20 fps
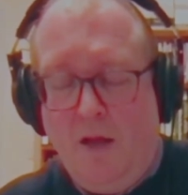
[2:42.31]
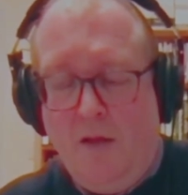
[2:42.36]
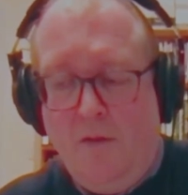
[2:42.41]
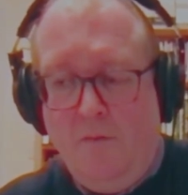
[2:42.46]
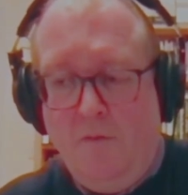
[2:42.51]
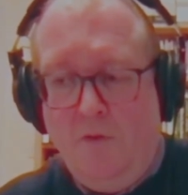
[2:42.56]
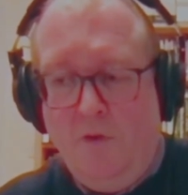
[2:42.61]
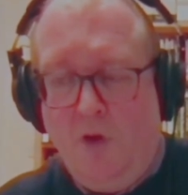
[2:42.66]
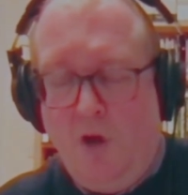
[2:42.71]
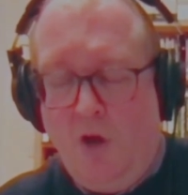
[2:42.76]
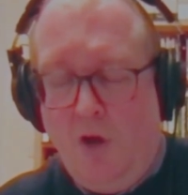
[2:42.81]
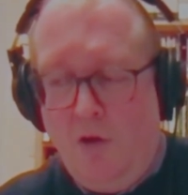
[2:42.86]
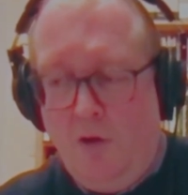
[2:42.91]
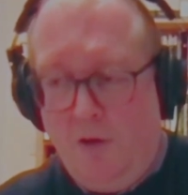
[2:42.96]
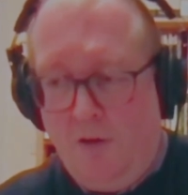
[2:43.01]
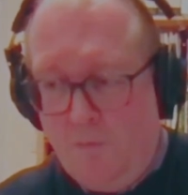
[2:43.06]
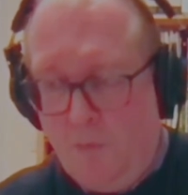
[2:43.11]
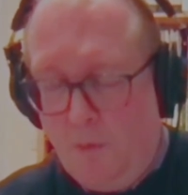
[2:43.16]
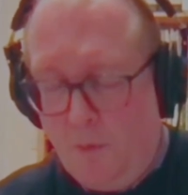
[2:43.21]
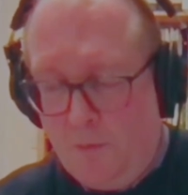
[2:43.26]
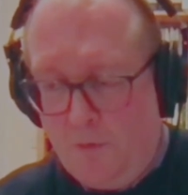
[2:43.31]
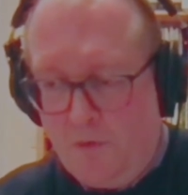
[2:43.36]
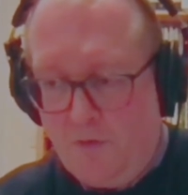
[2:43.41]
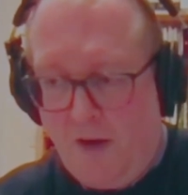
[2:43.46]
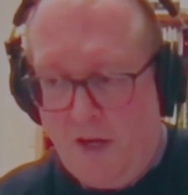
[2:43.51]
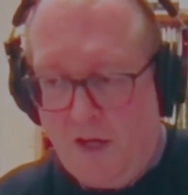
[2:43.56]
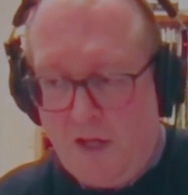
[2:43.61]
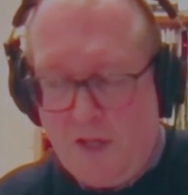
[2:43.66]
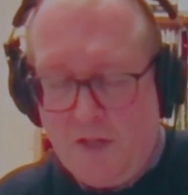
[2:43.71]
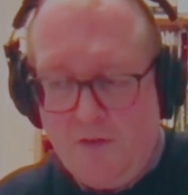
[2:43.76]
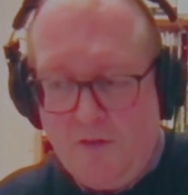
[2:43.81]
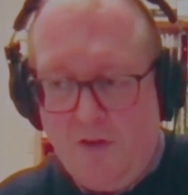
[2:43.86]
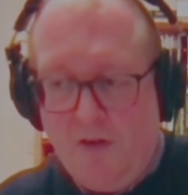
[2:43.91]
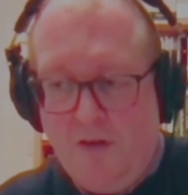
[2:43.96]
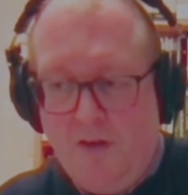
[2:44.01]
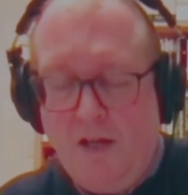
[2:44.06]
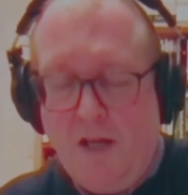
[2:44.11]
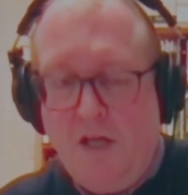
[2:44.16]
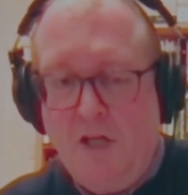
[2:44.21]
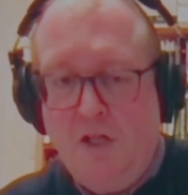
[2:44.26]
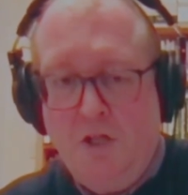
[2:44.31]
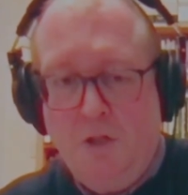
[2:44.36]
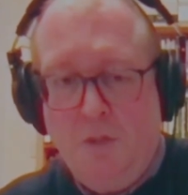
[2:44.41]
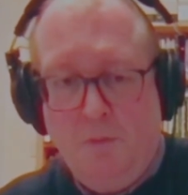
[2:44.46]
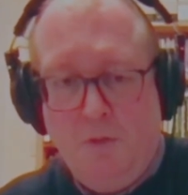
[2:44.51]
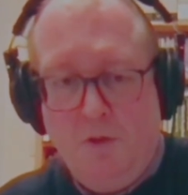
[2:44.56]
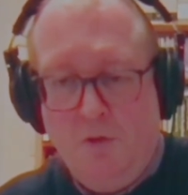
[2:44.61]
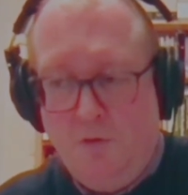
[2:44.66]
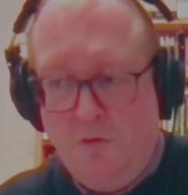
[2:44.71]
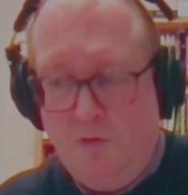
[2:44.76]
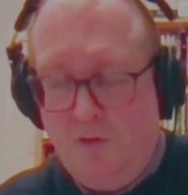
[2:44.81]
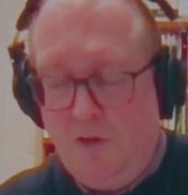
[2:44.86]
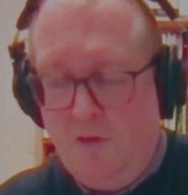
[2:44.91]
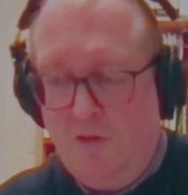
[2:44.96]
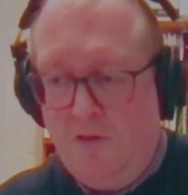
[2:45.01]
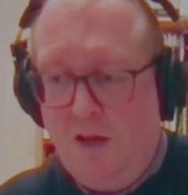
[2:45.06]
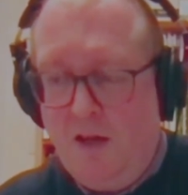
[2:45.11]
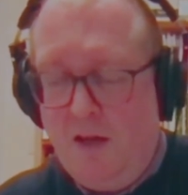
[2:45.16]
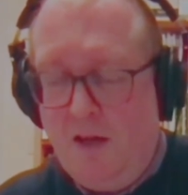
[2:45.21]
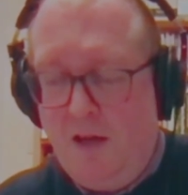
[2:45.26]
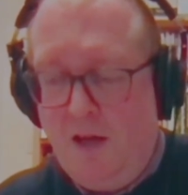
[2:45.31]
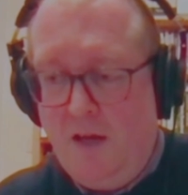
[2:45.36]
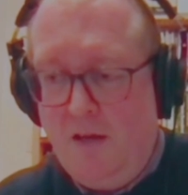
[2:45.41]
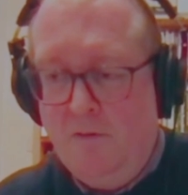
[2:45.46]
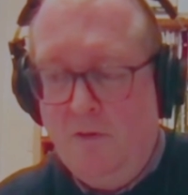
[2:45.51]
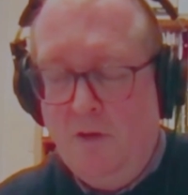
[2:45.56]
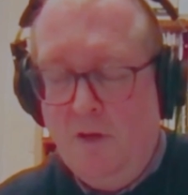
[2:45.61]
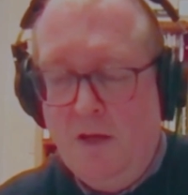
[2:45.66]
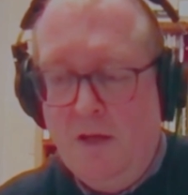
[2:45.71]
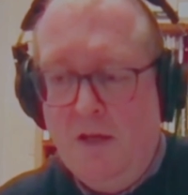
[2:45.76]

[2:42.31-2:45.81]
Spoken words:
not only from observations in nature, but also studying